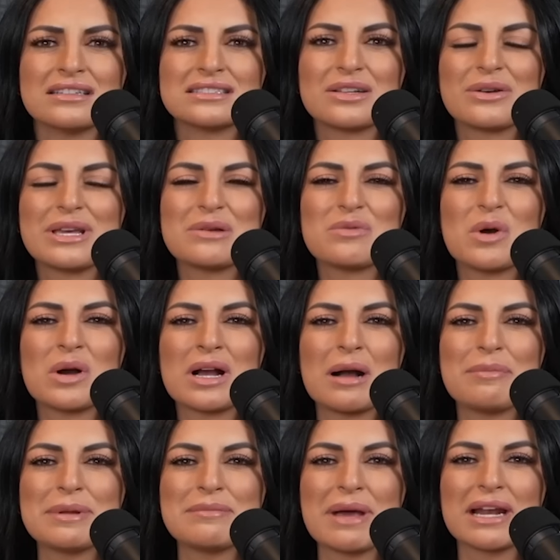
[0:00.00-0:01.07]
So he woke
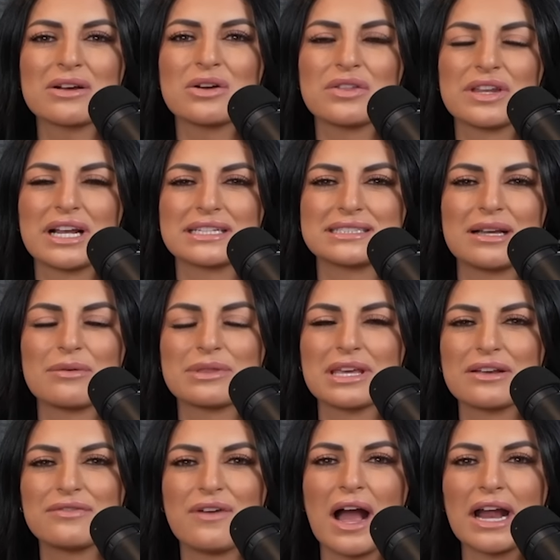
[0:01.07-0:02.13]
up in medical the next day with
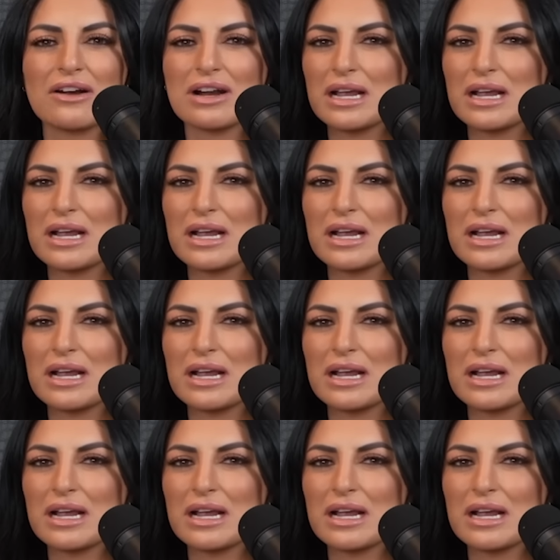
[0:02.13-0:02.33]
like fire